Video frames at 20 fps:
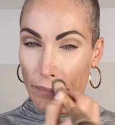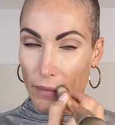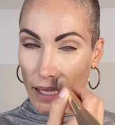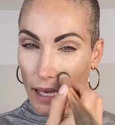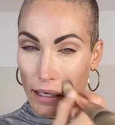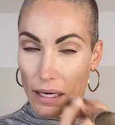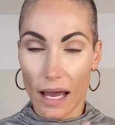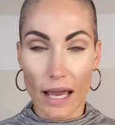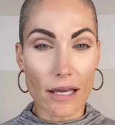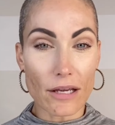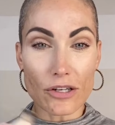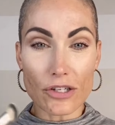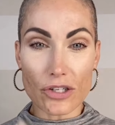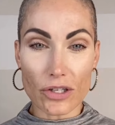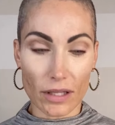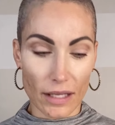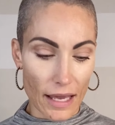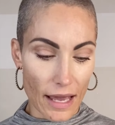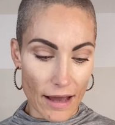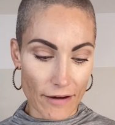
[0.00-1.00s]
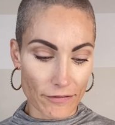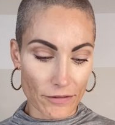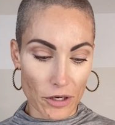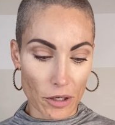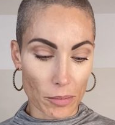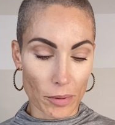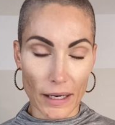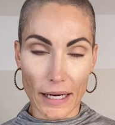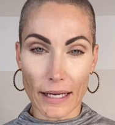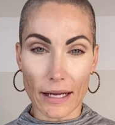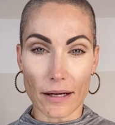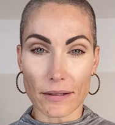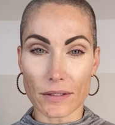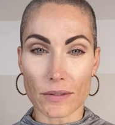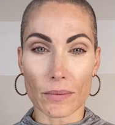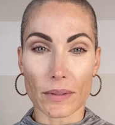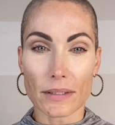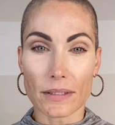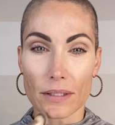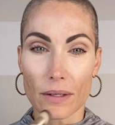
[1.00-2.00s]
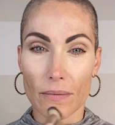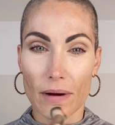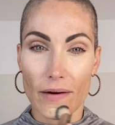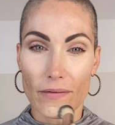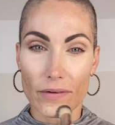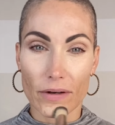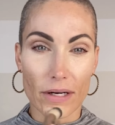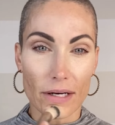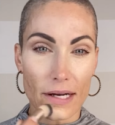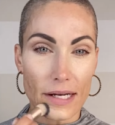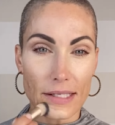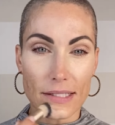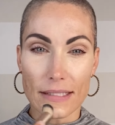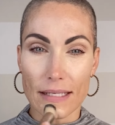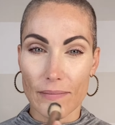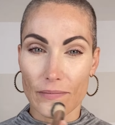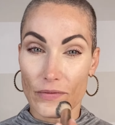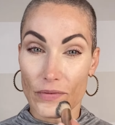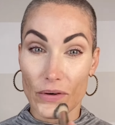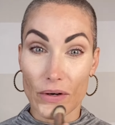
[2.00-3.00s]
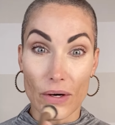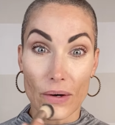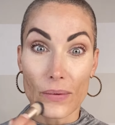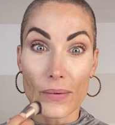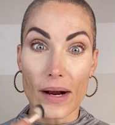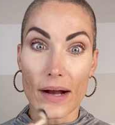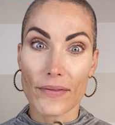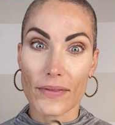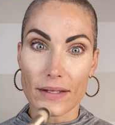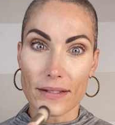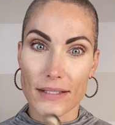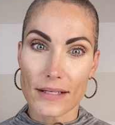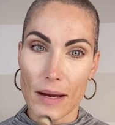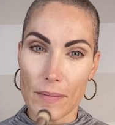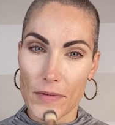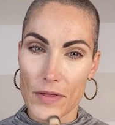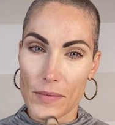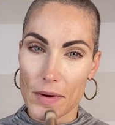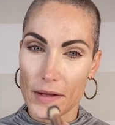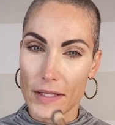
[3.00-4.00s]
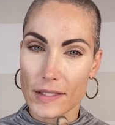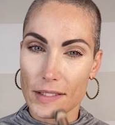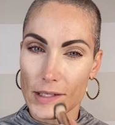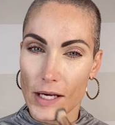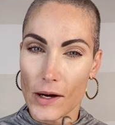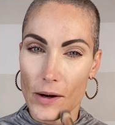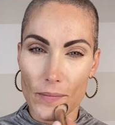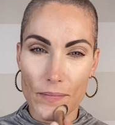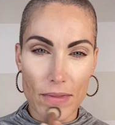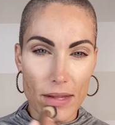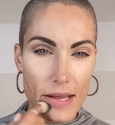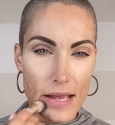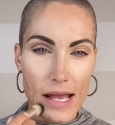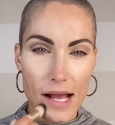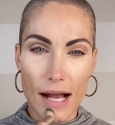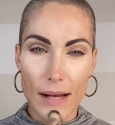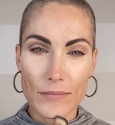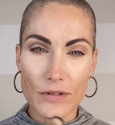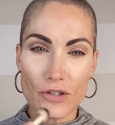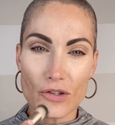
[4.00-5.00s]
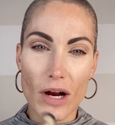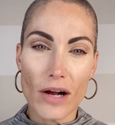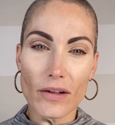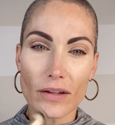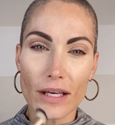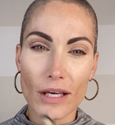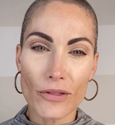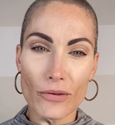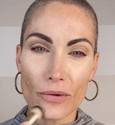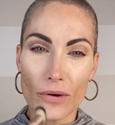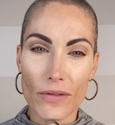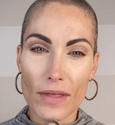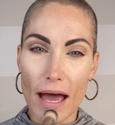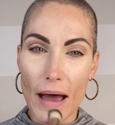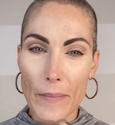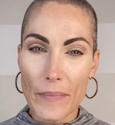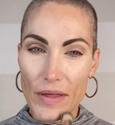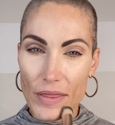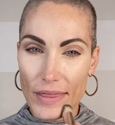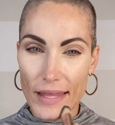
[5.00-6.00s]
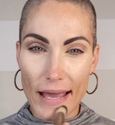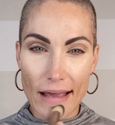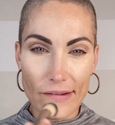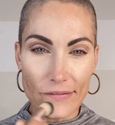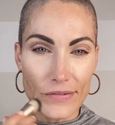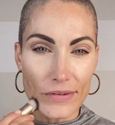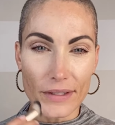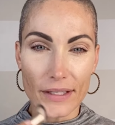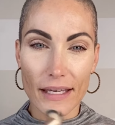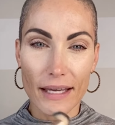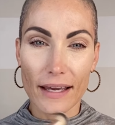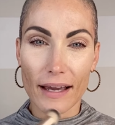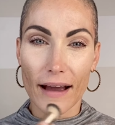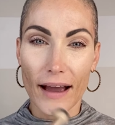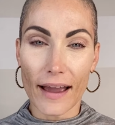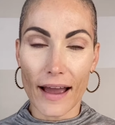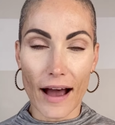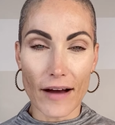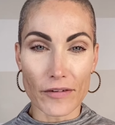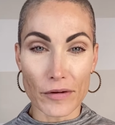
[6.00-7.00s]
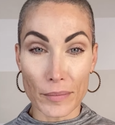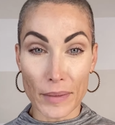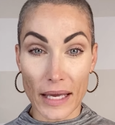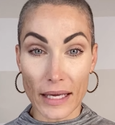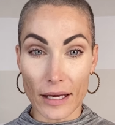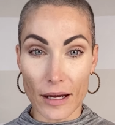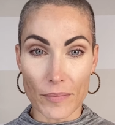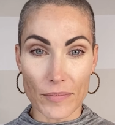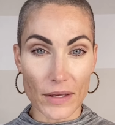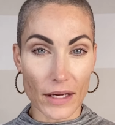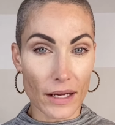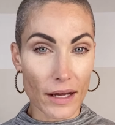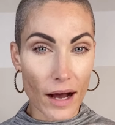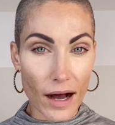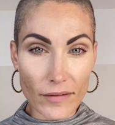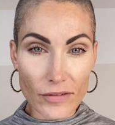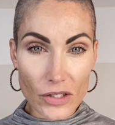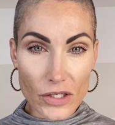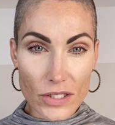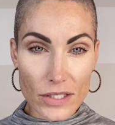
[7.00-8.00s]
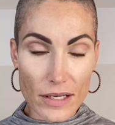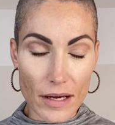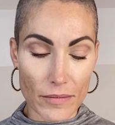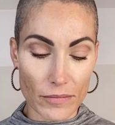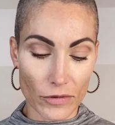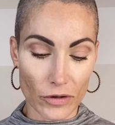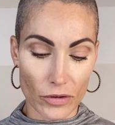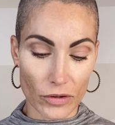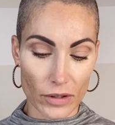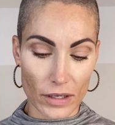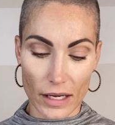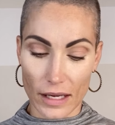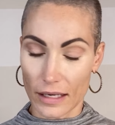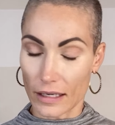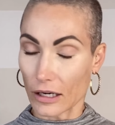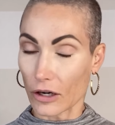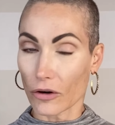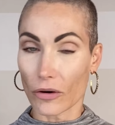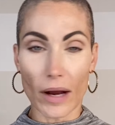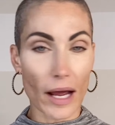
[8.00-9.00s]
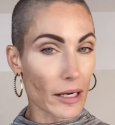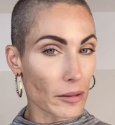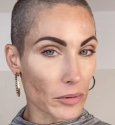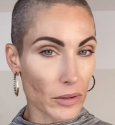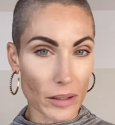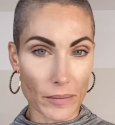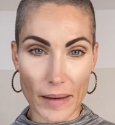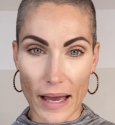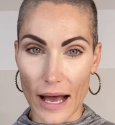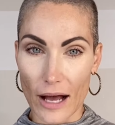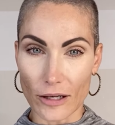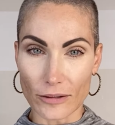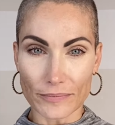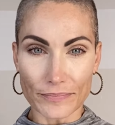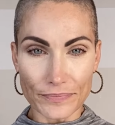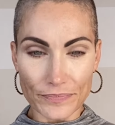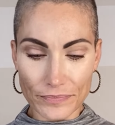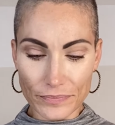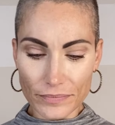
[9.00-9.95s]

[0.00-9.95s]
and I usually have no breakouts whatsoever except for around this time of the month. So I'm struggling through that, but thankfully I have a makeup that covers an incredible amount